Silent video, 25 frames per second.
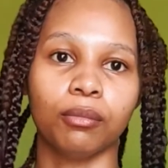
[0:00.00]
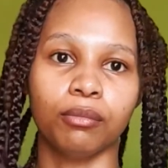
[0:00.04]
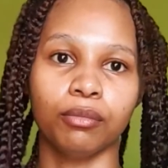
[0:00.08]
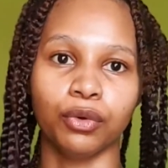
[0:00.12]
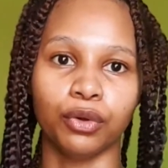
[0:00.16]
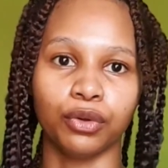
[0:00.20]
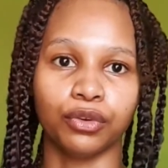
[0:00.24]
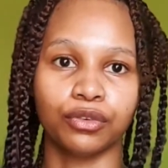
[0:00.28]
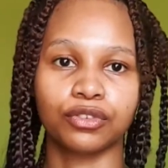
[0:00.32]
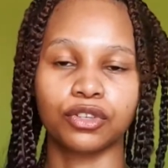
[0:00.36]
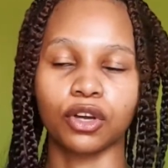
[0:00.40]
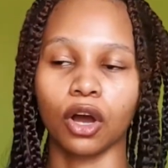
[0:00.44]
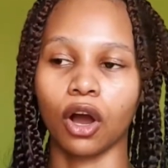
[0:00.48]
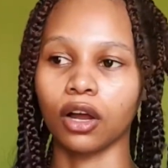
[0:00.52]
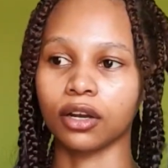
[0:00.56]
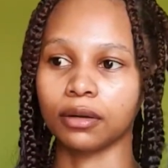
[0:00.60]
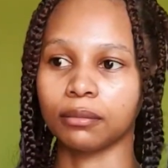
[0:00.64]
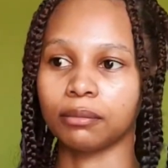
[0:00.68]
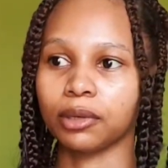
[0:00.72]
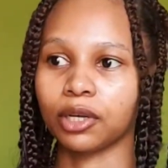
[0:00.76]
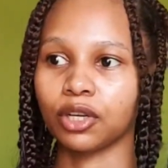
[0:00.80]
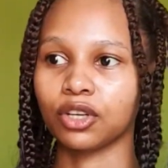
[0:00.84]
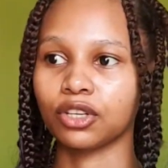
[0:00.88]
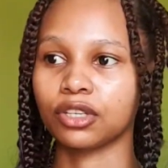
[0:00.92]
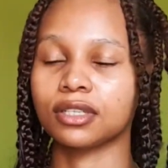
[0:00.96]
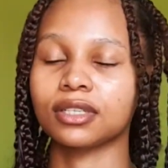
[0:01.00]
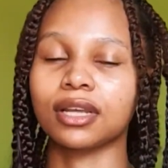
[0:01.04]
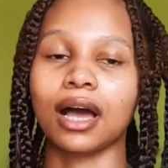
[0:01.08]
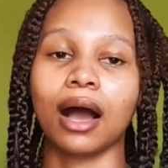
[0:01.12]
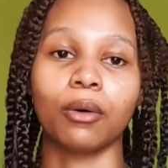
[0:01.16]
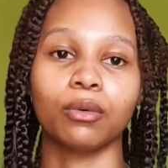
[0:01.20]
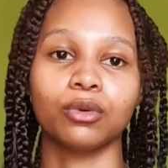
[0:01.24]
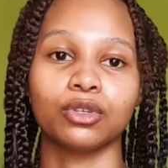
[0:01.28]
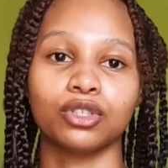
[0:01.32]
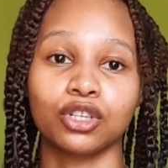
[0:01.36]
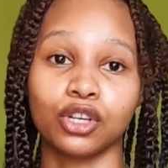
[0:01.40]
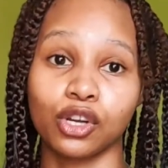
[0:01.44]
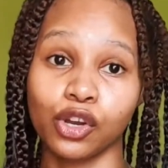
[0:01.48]
moved on because I
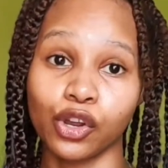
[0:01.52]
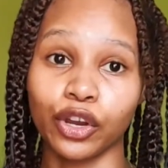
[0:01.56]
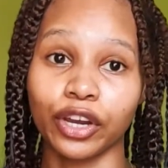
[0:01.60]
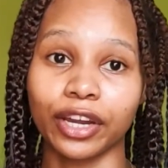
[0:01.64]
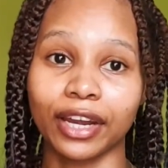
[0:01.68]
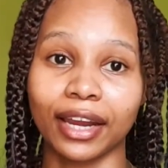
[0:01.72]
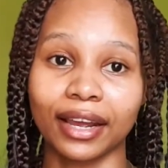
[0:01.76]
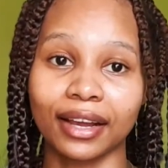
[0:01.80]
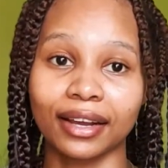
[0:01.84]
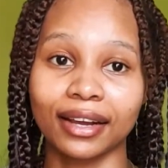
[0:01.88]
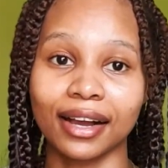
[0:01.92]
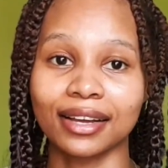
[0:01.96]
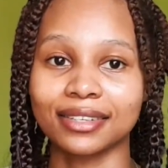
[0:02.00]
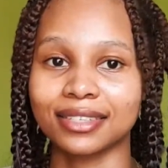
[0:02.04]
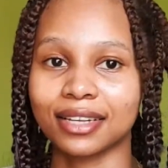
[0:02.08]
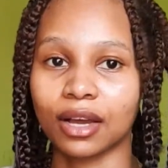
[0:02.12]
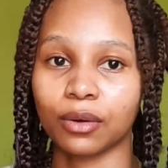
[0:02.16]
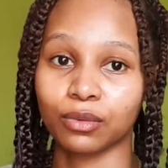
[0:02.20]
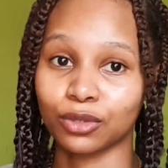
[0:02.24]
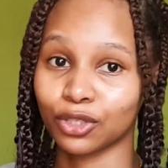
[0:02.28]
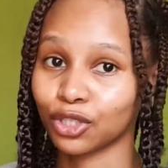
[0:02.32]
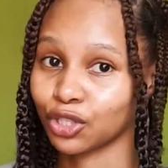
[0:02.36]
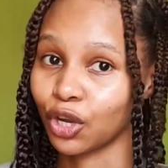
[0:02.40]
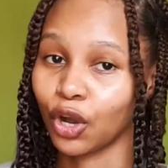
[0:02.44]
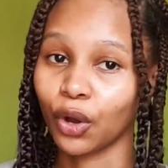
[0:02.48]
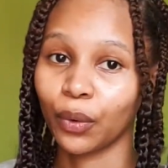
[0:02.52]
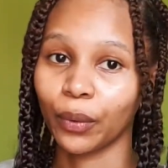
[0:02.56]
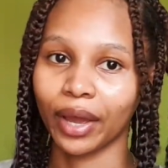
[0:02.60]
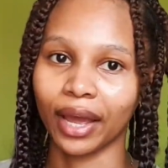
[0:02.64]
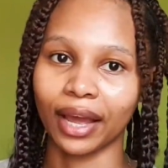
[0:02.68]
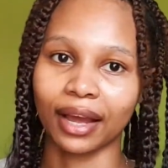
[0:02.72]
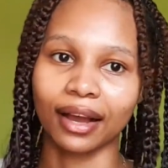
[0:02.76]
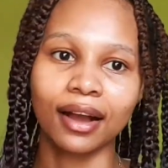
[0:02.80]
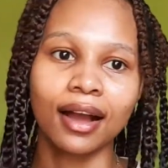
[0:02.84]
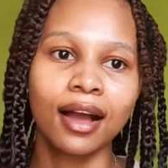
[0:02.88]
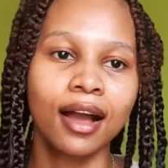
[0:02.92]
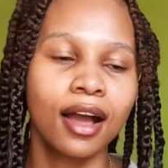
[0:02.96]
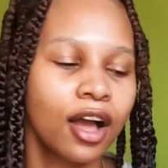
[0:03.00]
was learning as I was
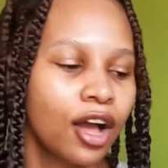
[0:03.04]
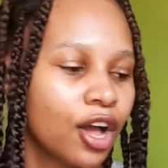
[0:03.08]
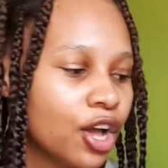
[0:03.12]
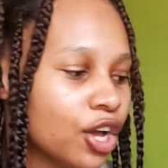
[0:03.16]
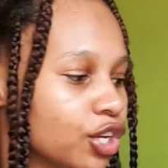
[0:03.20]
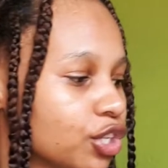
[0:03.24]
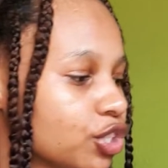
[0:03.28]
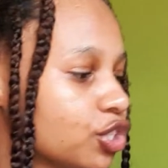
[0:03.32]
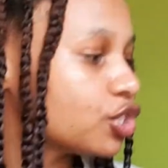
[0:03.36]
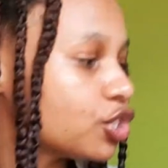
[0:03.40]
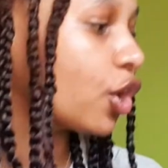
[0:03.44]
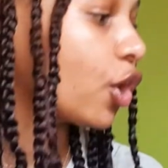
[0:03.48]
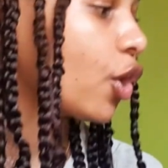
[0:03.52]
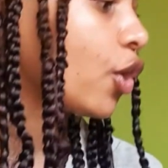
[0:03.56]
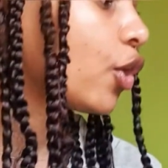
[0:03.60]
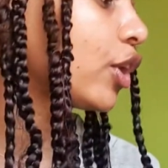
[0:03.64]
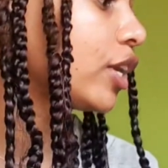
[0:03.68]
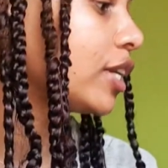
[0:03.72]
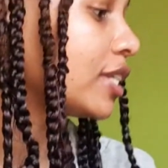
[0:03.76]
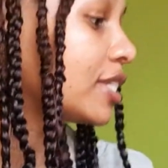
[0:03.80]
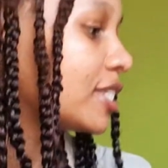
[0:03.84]
going. So